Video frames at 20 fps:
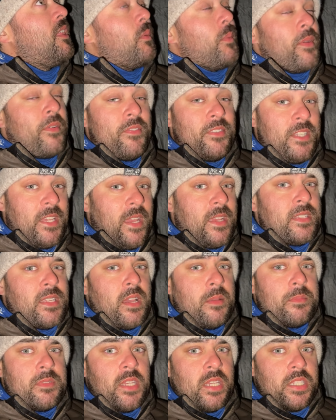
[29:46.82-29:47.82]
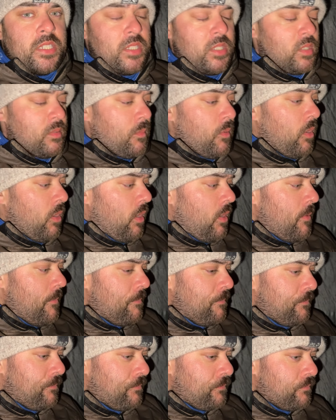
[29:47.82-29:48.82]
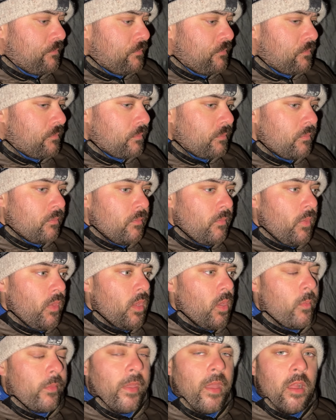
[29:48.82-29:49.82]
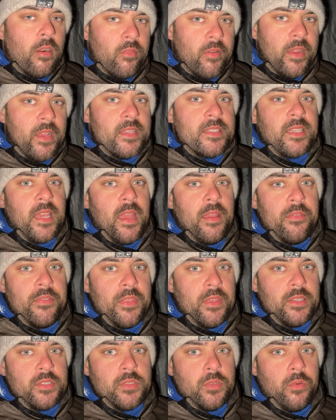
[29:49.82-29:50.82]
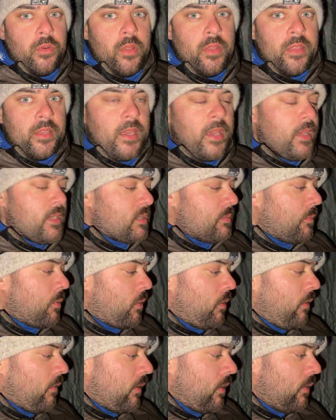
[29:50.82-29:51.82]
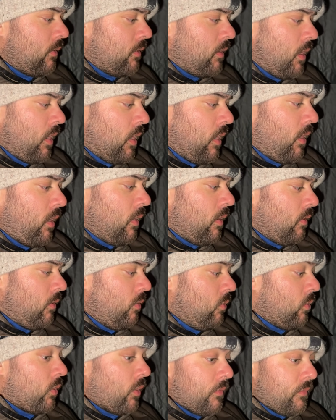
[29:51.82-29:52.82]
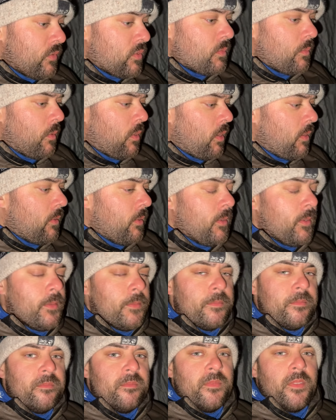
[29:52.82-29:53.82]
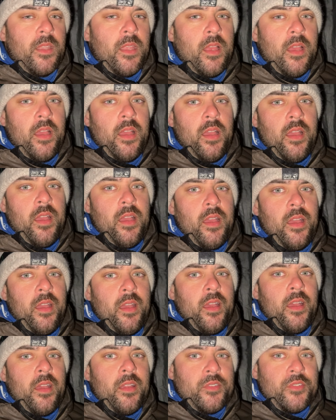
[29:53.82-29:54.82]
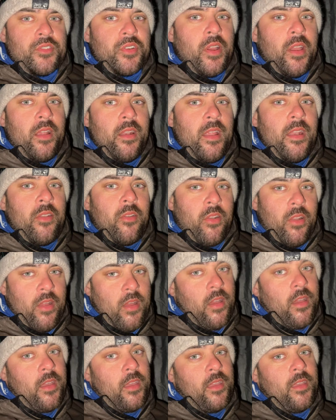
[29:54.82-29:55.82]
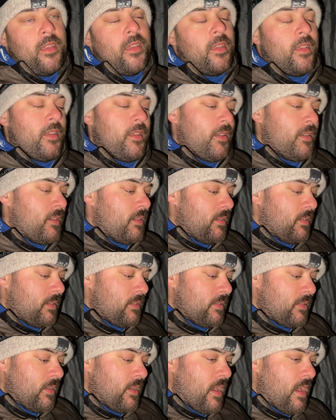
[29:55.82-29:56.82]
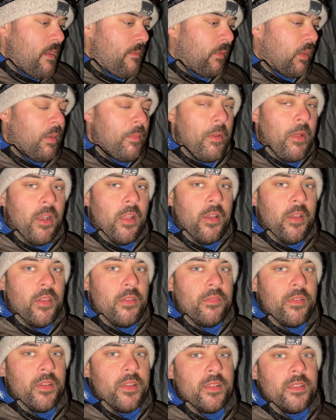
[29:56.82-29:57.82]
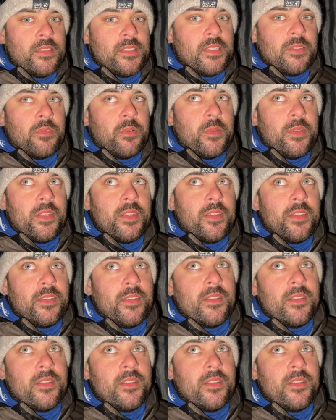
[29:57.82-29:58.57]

then we have a daytime session tomorrow. We'll get our rigs, get everything sorted, the gear tomorrow, all good for tomorrow. And try and end on a high. So yeah, I'm gonna mull it over and see what we do.